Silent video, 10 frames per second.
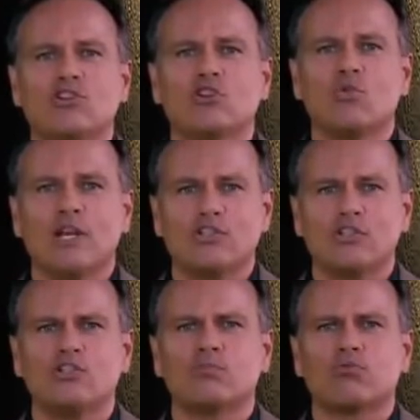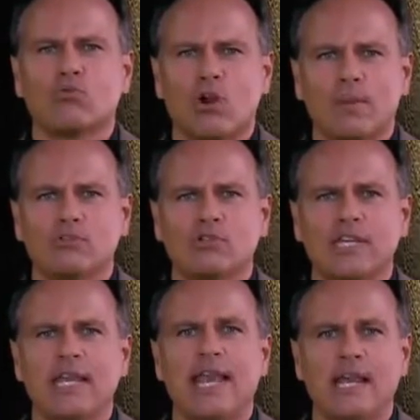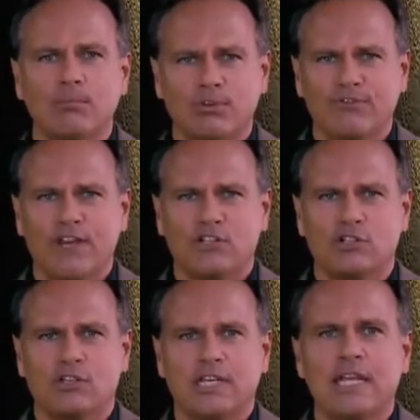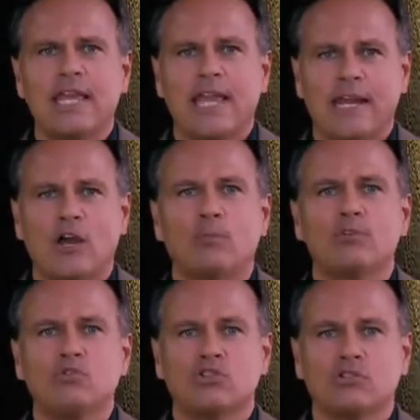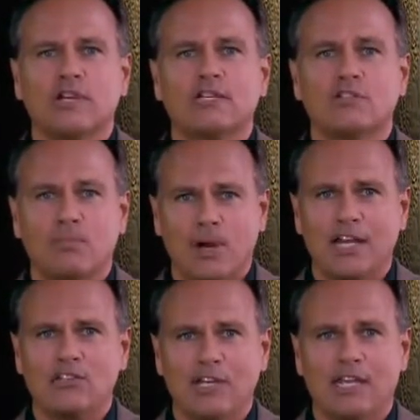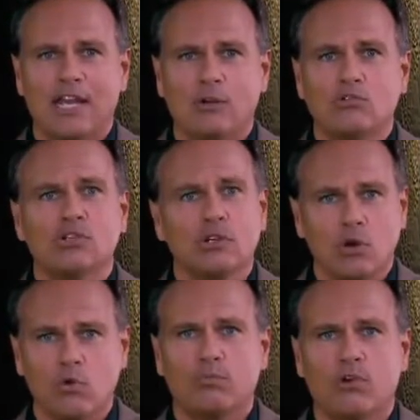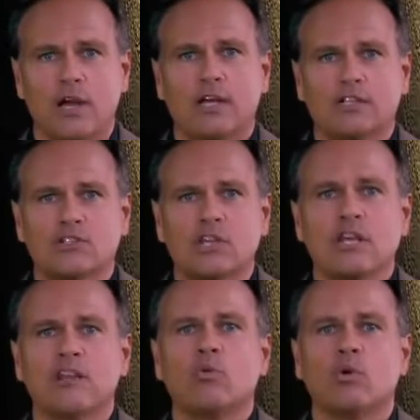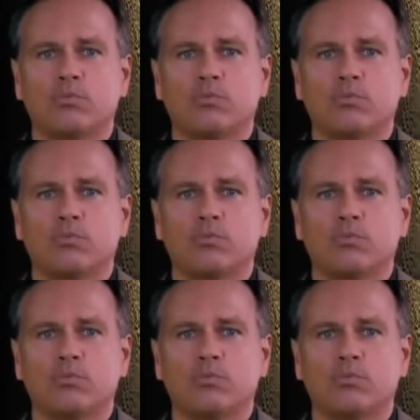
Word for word: your questions promptly and professionally and help you select deposit accounts and loan products that will